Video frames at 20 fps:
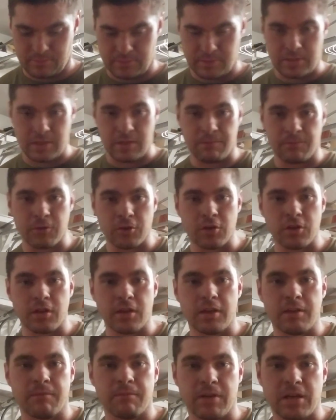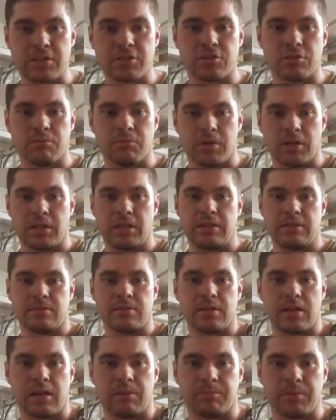if you're going to invest your money in
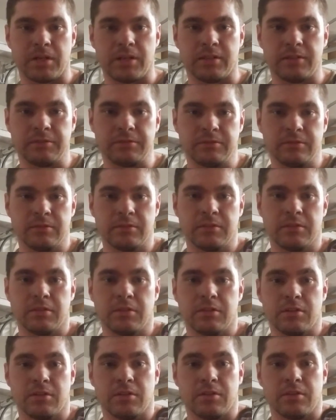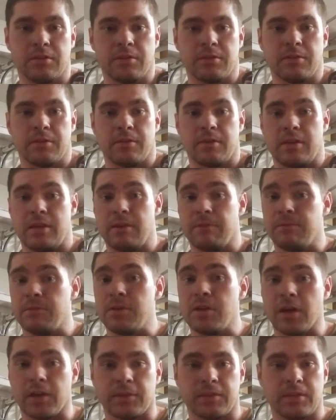Snap-on, if
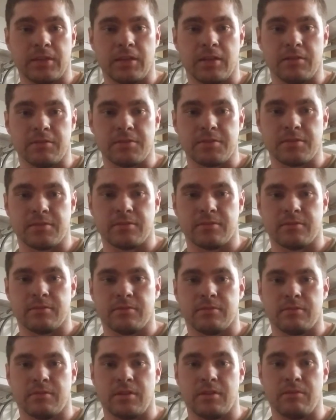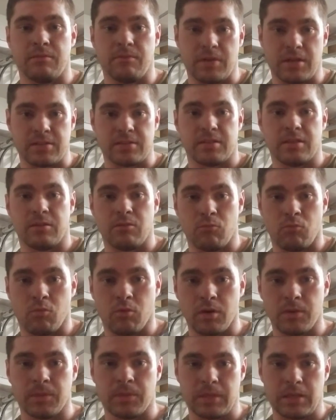nothing else, invest it in
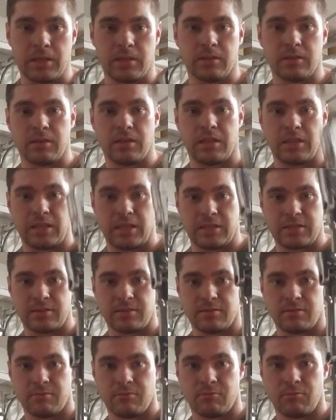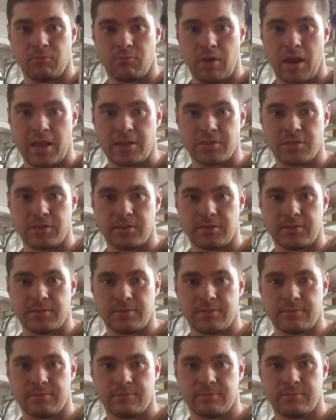one thing, and that's ratchets.
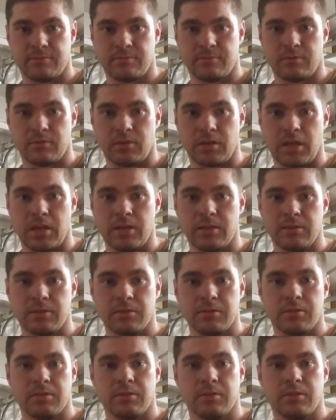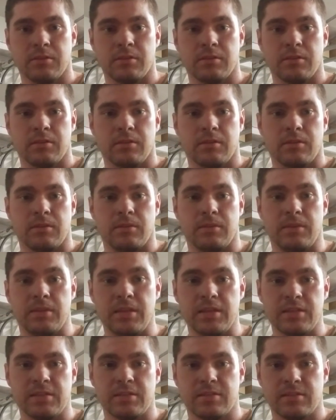Okay?
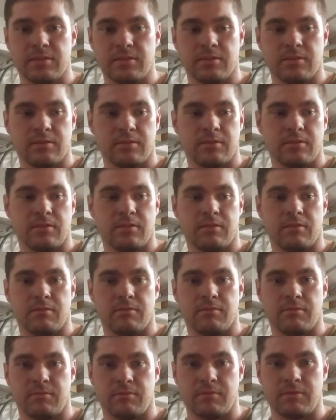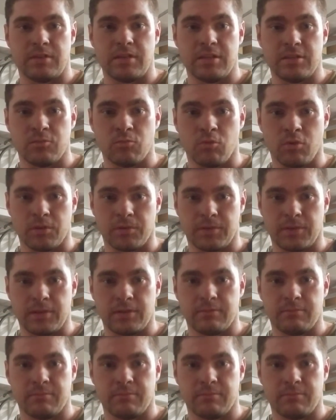This is worth it.